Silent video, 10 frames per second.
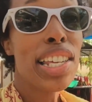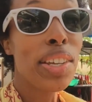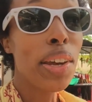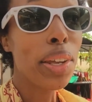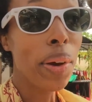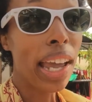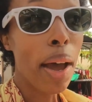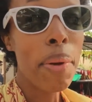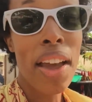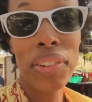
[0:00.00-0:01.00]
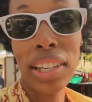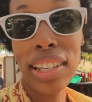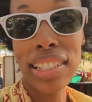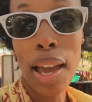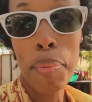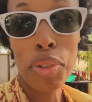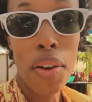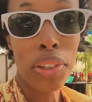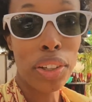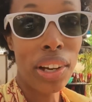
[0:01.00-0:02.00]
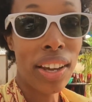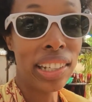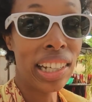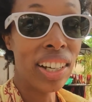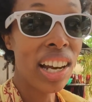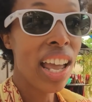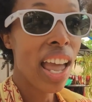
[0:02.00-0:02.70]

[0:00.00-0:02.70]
So anyway, I'm having a good time traveling around here